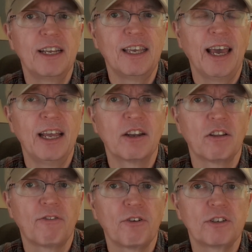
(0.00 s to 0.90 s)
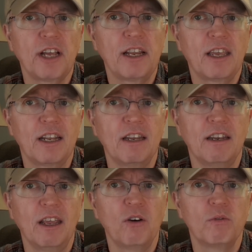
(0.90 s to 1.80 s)
to get into the first aid kit to
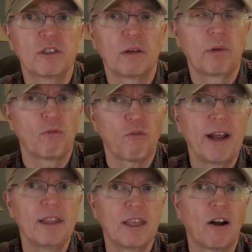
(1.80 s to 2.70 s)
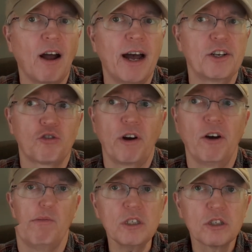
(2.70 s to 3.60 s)
deal with something right there on
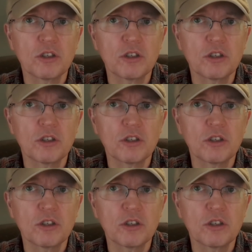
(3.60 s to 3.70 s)
trail.